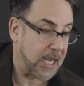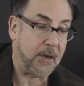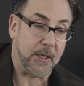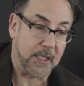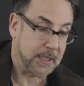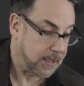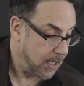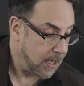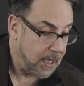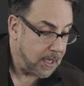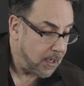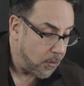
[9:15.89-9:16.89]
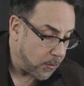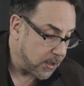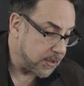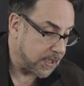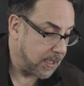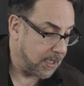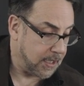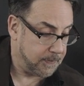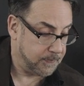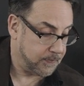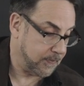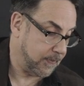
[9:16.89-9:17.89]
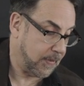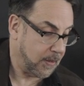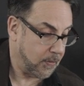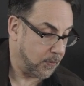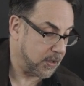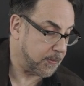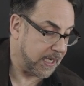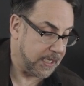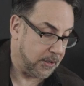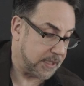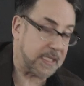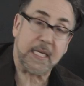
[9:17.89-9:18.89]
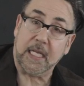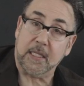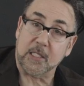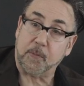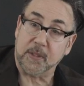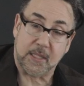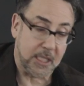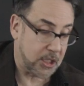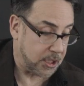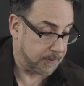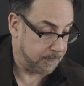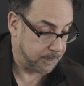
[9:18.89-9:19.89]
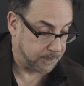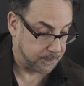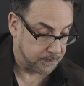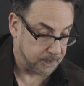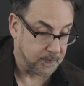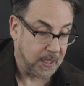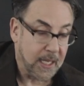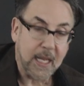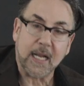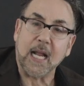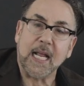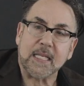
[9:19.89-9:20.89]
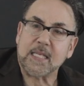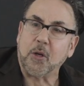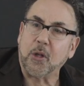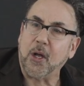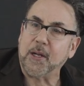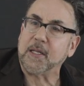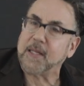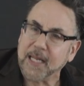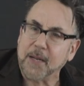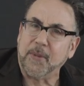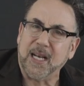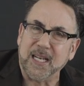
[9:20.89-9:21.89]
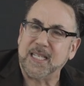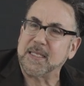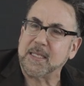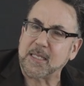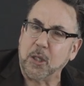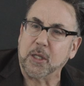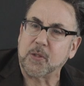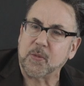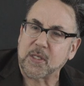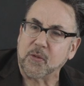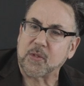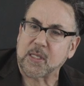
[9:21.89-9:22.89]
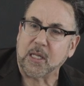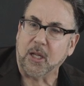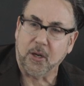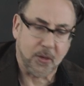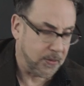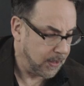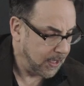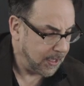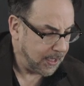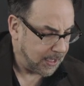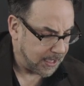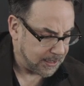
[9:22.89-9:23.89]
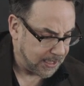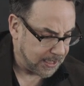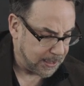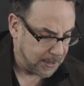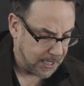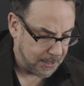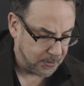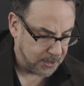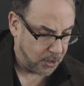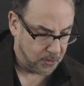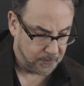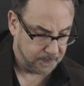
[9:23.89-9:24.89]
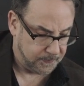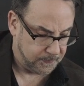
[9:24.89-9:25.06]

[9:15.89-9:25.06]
it is. Where's my nearest D in this position? And I had so long to think about it because the songs were so slow, and then I would go.